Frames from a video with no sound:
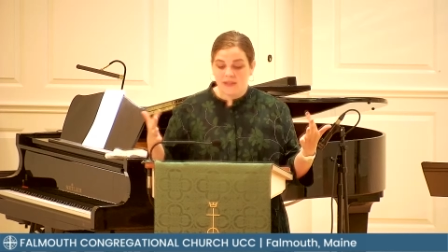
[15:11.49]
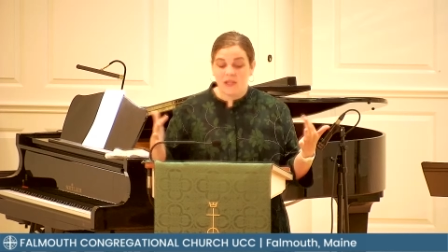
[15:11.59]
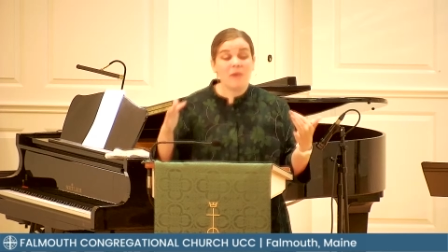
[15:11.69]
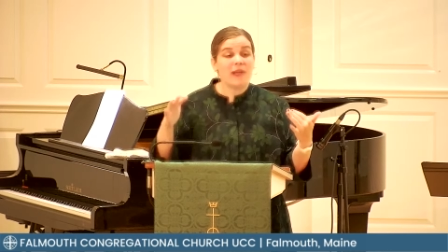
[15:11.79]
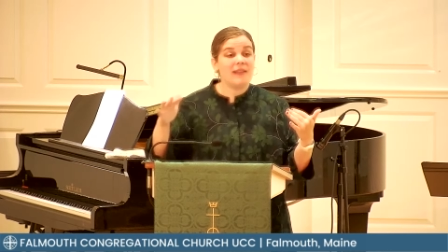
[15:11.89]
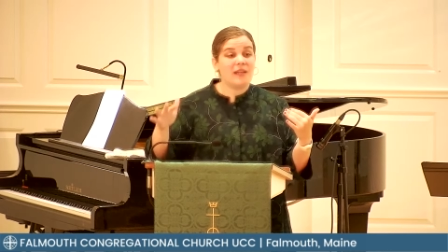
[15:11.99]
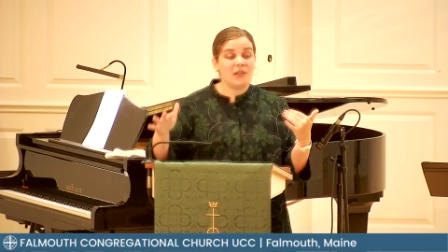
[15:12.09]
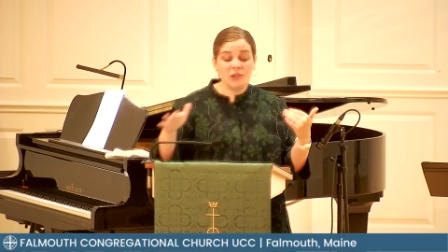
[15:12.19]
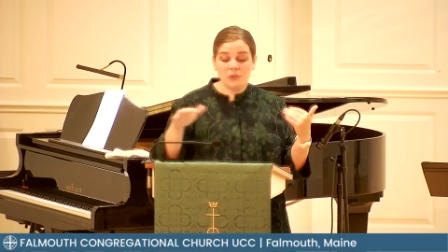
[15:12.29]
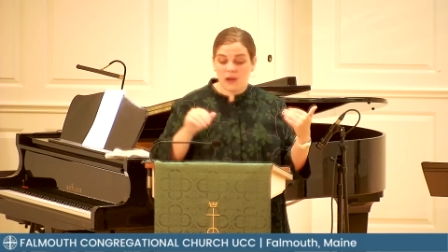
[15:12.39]
knowing
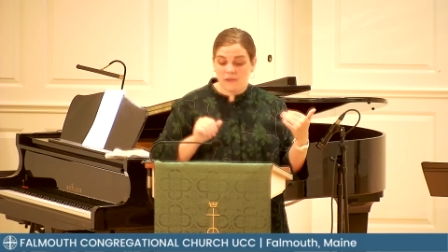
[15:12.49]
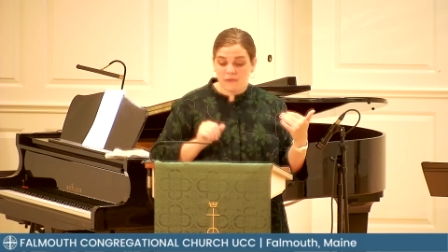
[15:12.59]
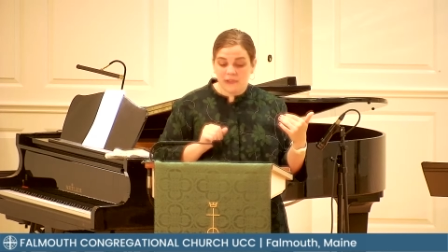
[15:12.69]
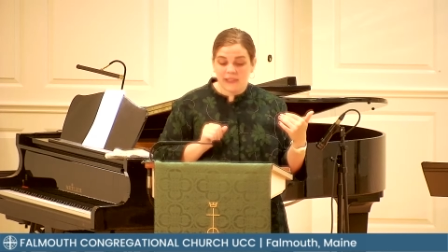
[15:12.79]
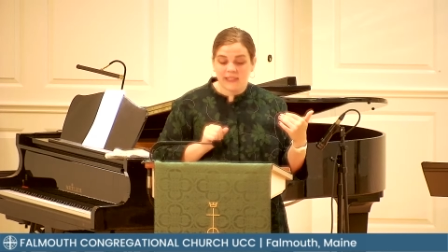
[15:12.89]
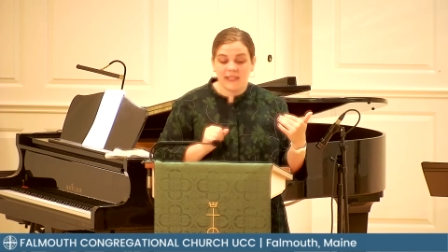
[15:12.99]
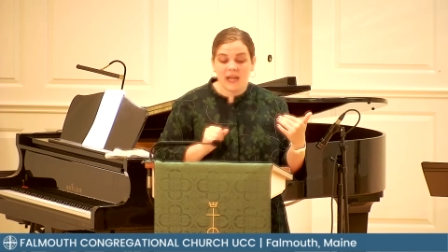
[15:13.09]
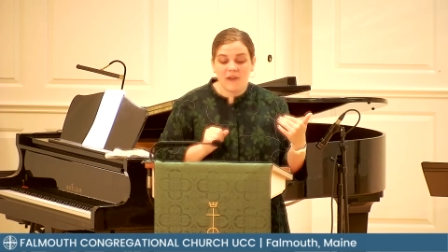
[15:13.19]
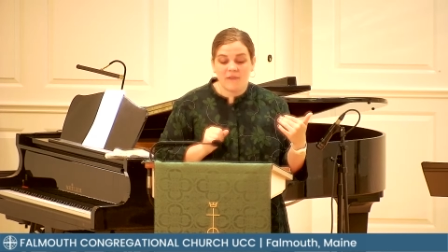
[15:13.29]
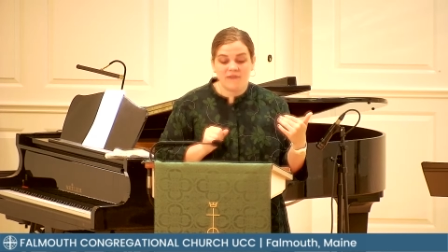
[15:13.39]
that you are fully
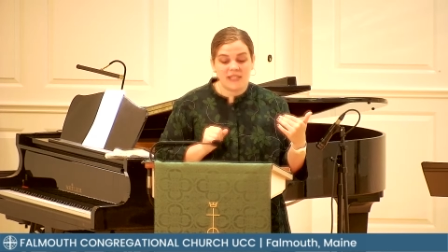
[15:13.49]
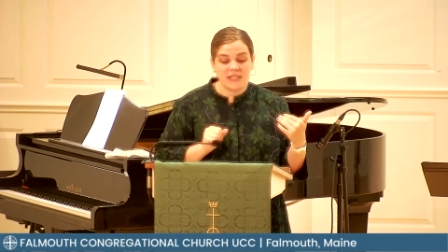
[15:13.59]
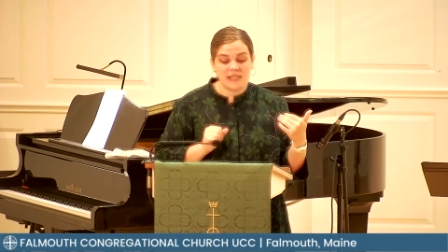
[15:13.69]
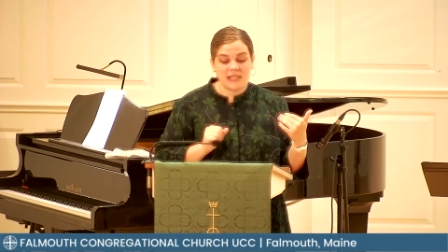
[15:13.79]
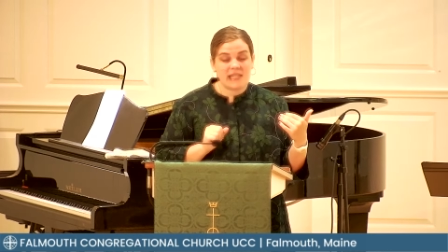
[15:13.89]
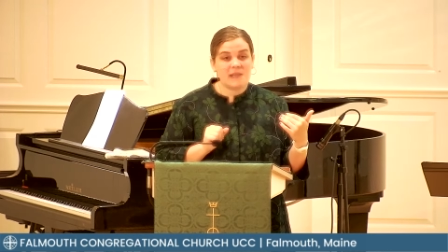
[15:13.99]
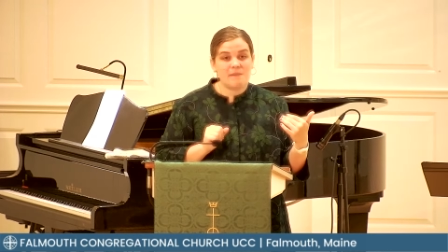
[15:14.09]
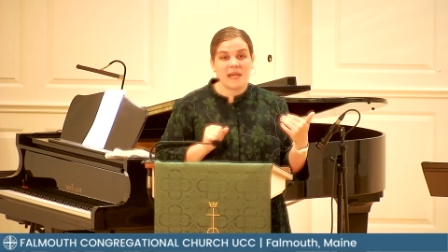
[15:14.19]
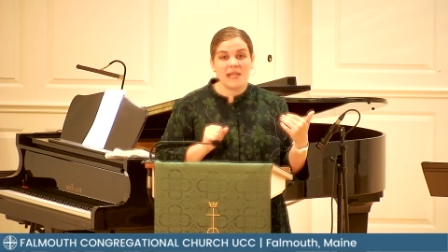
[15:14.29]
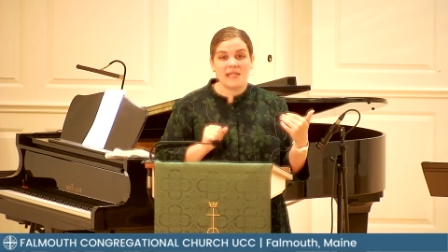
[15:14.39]
loved in this
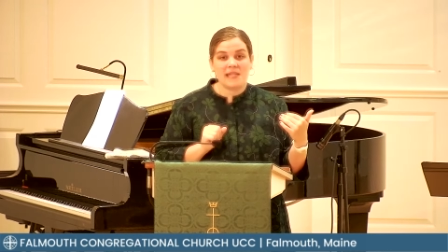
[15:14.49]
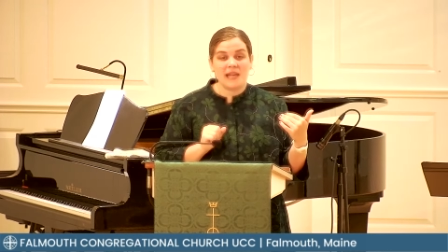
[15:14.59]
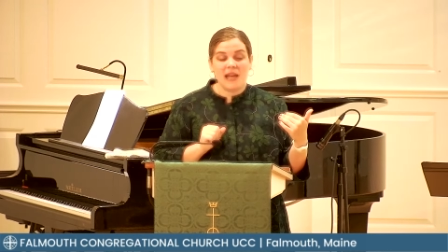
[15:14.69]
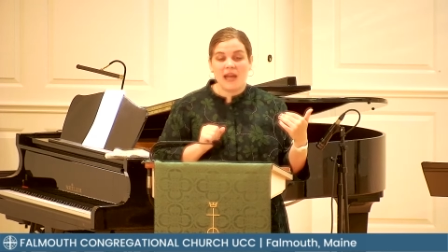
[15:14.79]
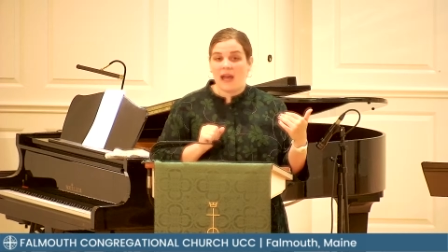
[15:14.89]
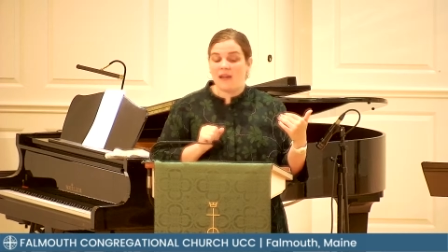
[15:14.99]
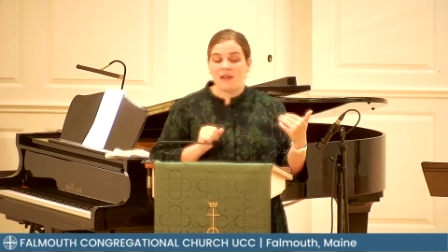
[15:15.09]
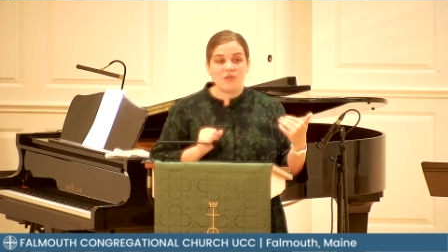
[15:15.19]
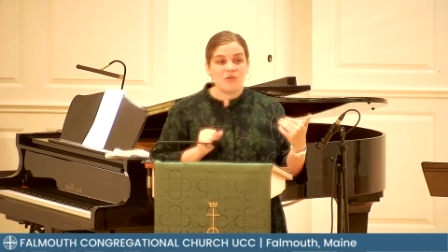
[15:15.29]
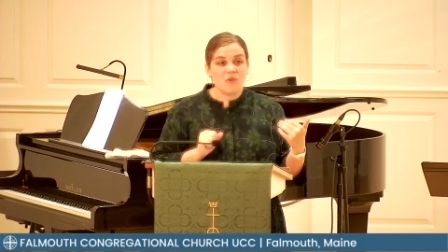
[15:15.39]
space and
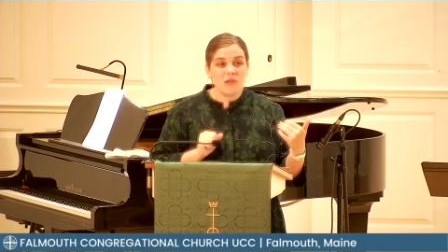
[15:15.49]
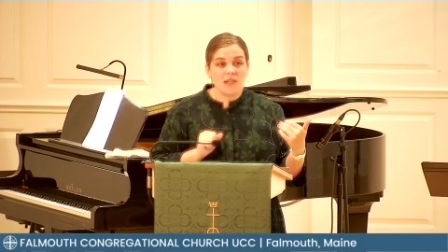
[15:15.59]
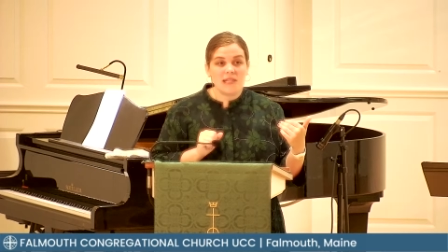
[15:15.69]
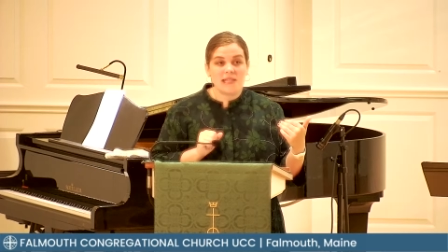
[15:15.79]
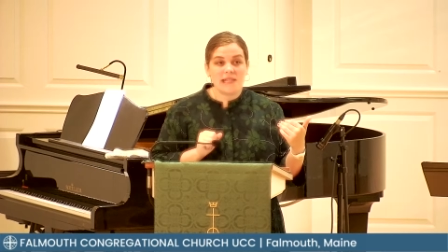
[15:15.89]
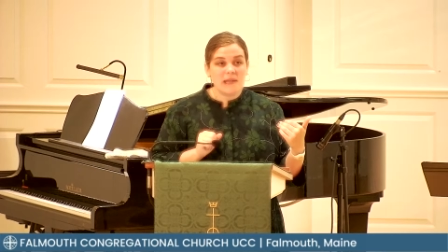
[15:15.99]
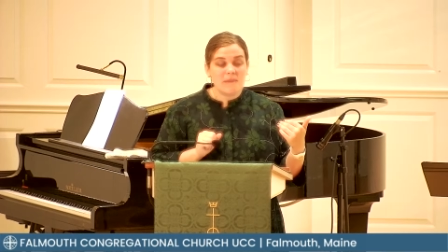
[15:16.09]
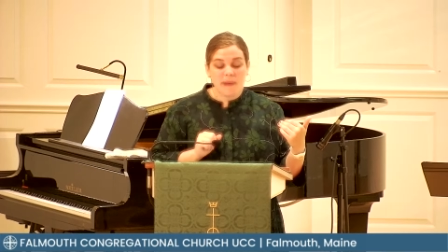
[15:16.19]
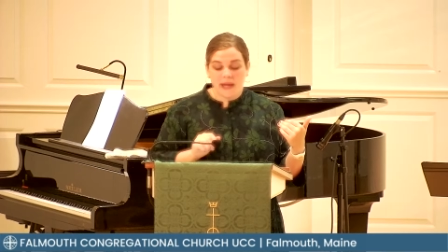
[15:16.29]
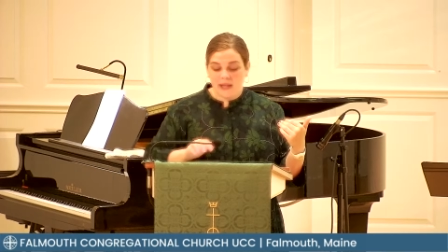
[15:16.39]
our doors
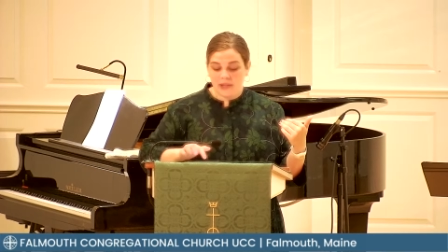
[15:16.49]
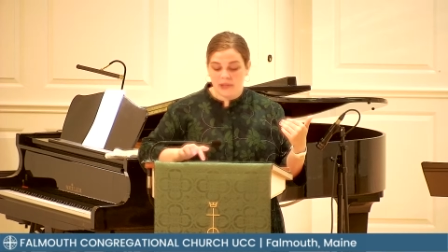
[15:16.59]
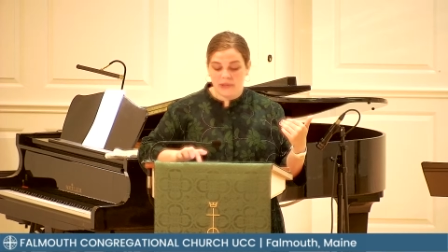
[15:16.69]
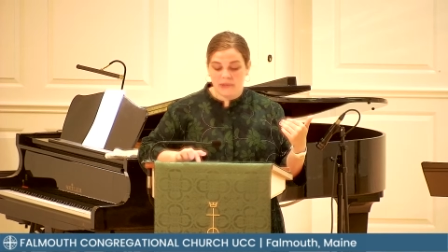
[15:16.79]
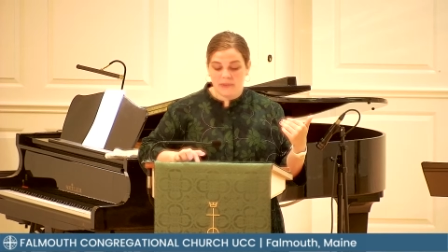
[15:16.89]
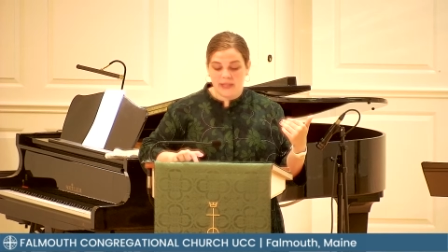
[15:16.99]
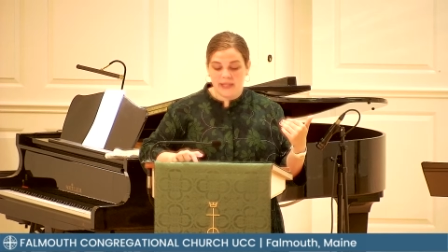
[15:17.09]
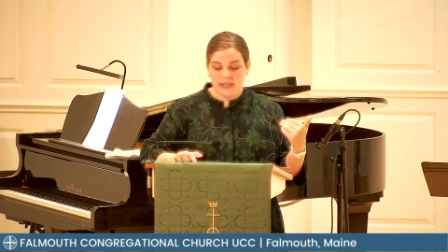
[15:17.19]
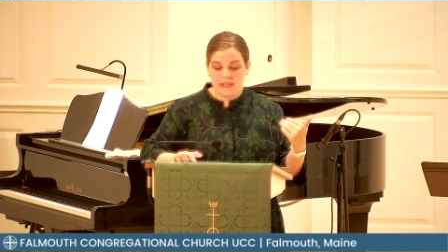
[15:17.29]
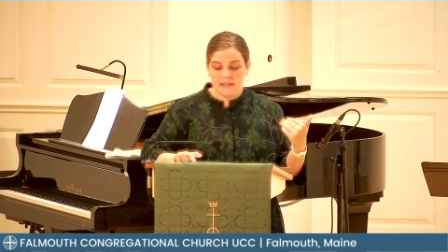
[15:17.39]
beckon you
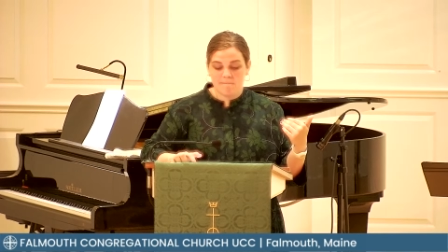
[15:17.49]
in.